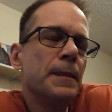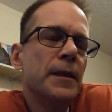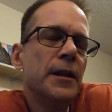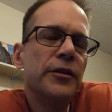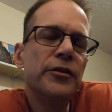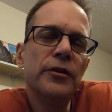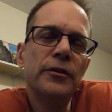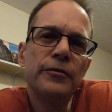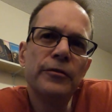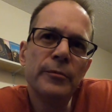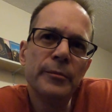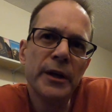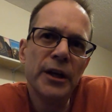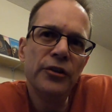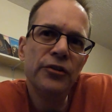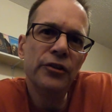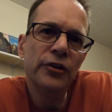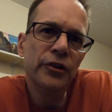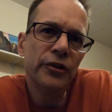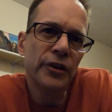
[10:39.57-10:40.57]
this
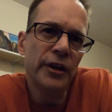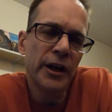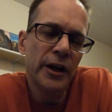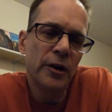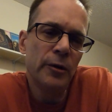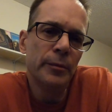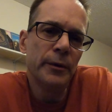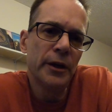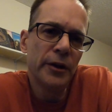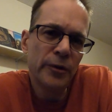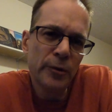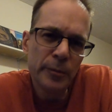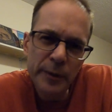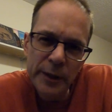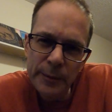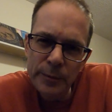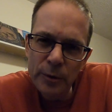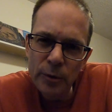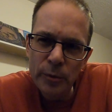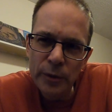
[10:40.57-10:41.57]
information could help other
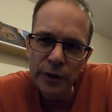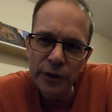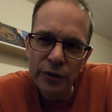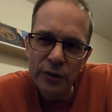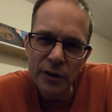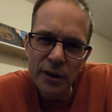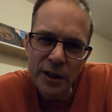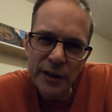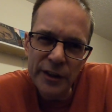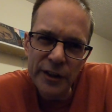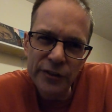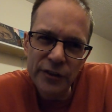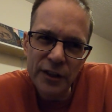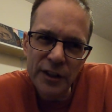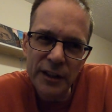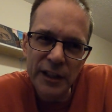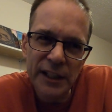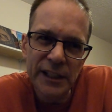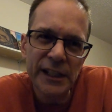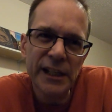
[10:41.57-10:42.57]
people when you're on this
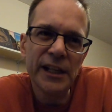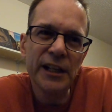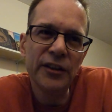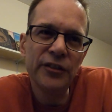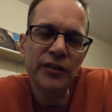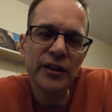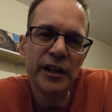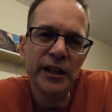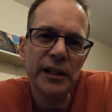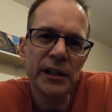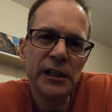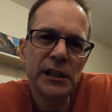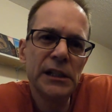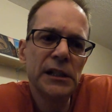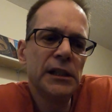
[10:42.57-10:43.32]
online dating site.